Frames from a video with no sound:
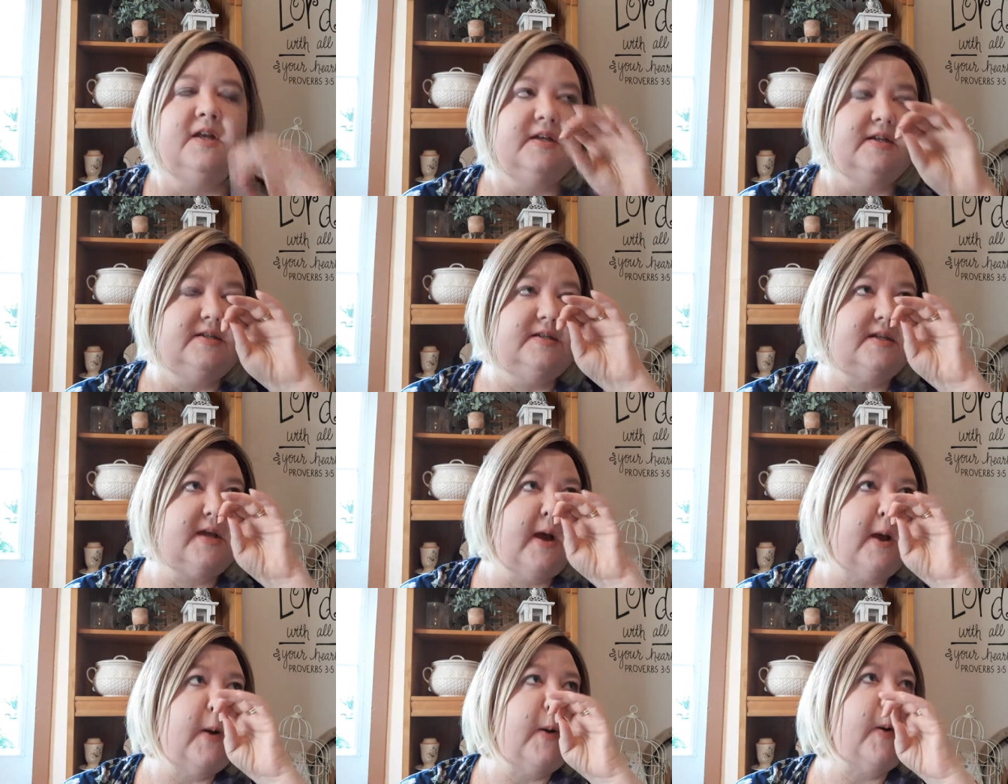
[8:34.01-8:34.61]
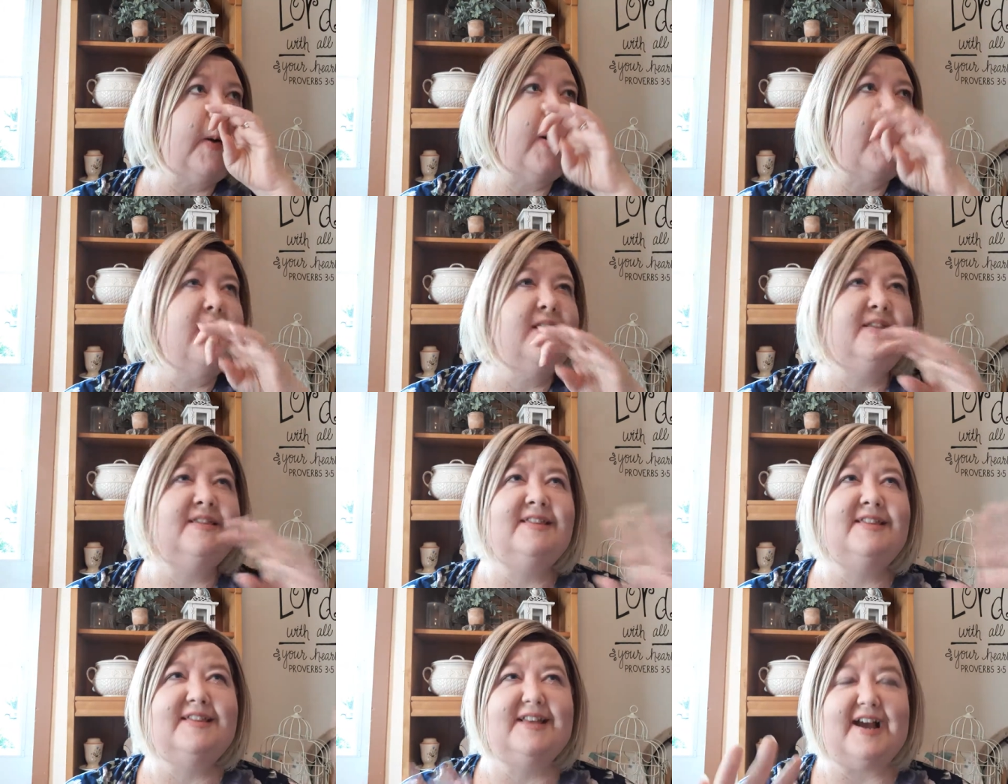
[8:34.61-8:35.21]
So
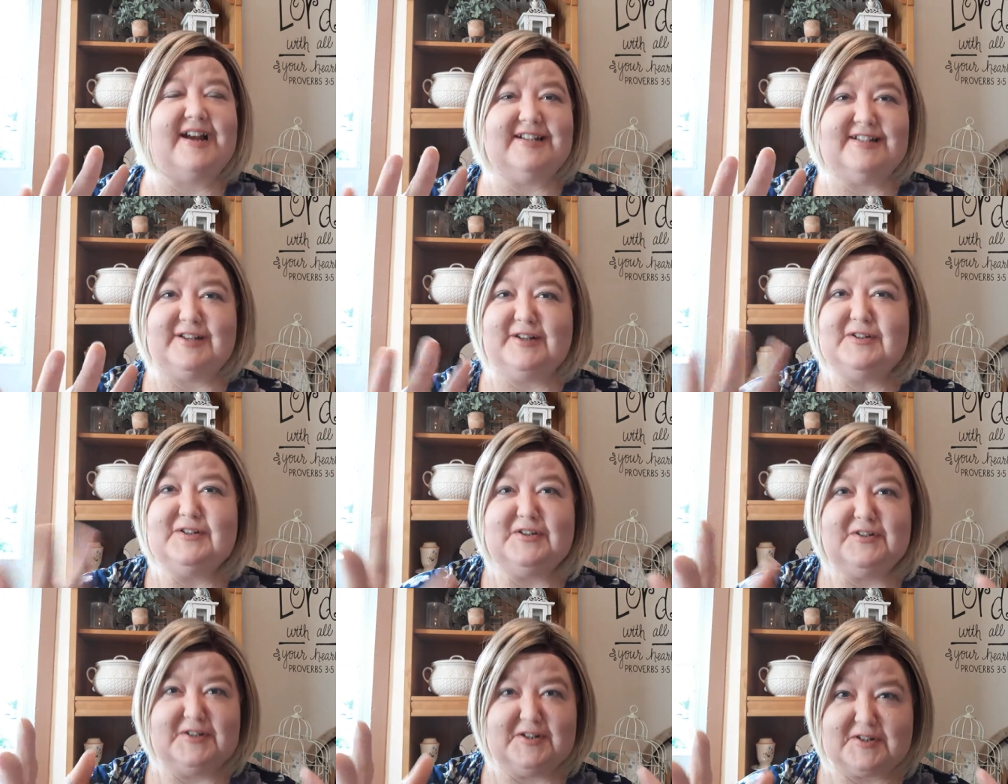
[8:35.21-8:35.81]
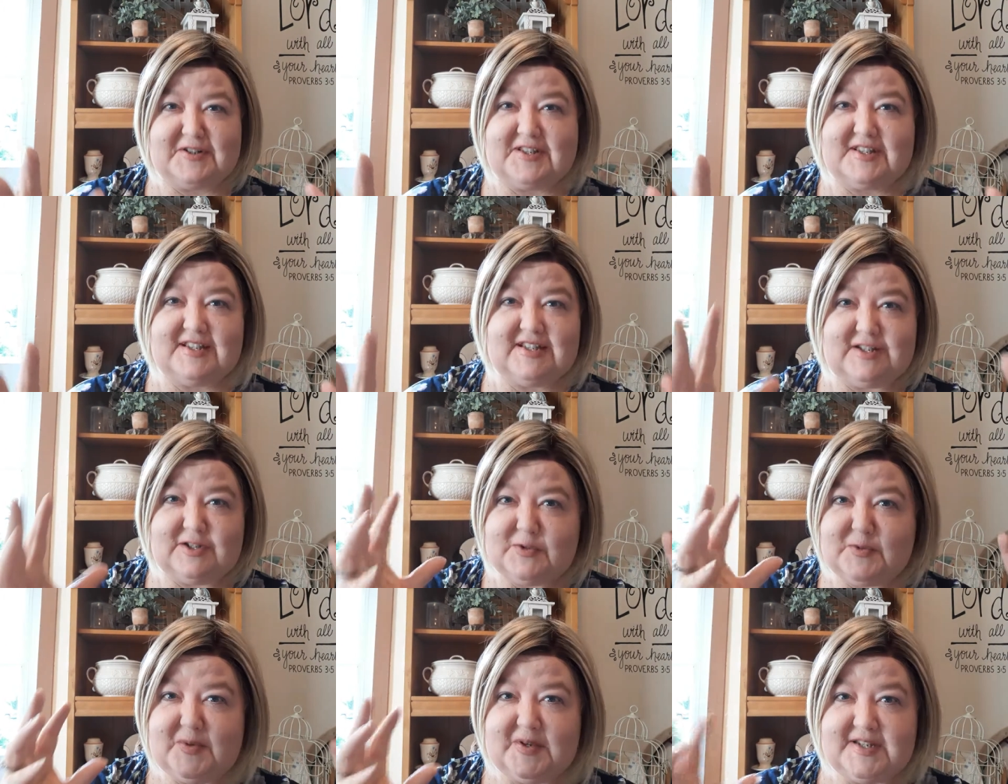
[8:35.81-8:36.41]
uh, I told you there's
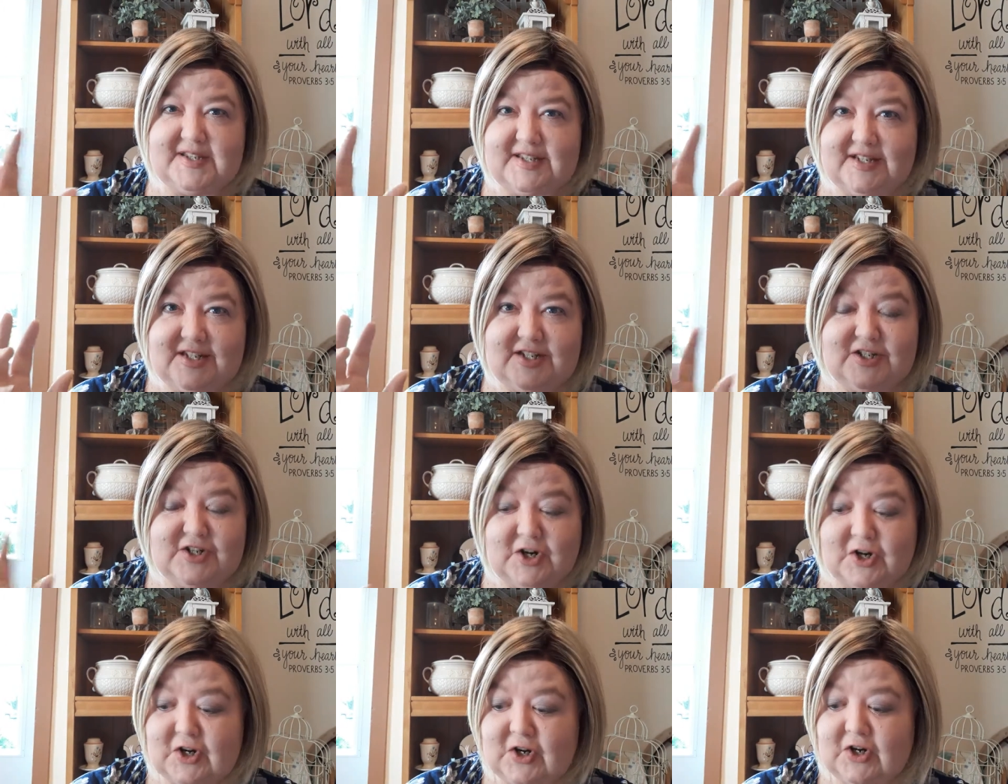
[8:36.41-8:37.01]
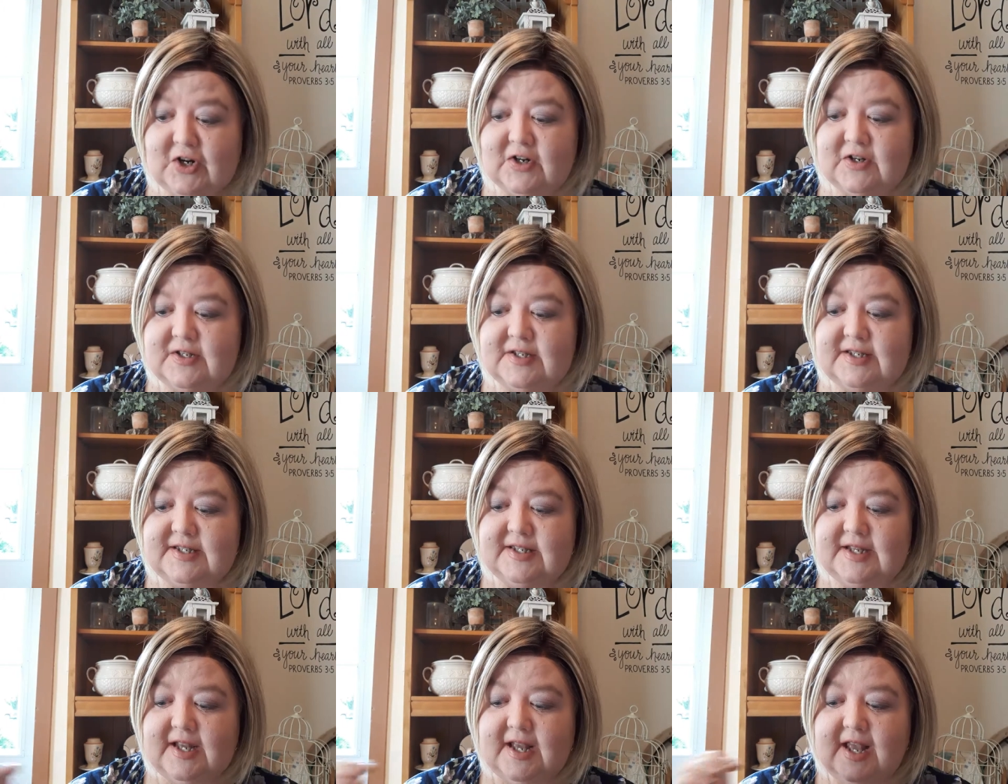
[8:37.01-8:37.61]
twists and
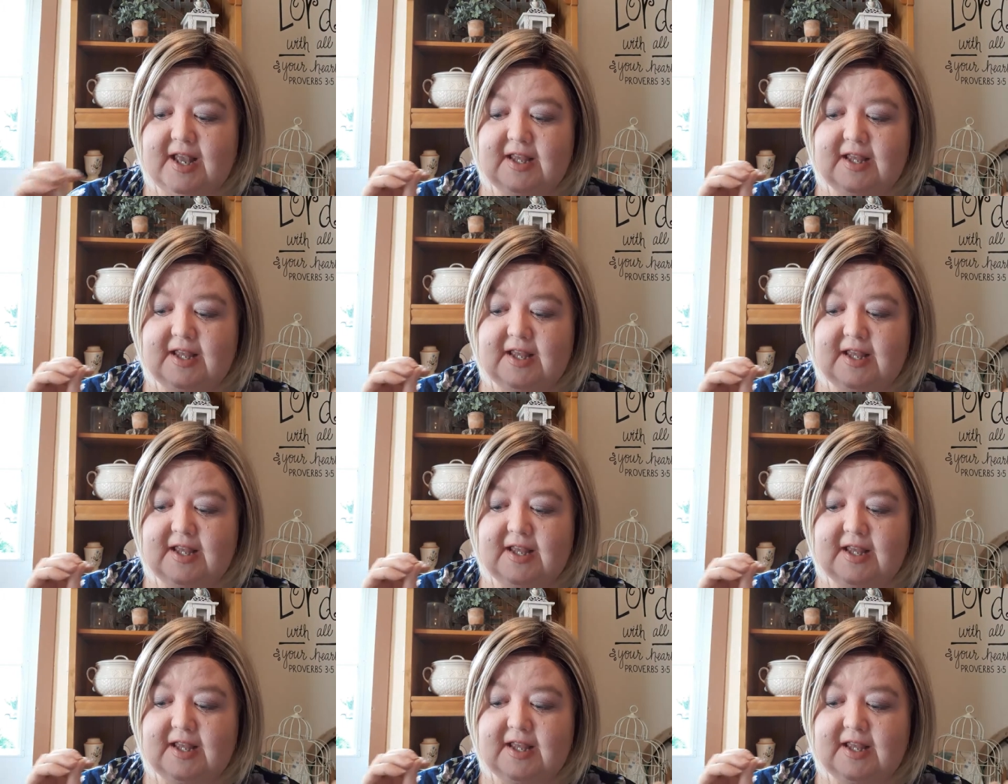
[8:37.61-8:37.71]
turns.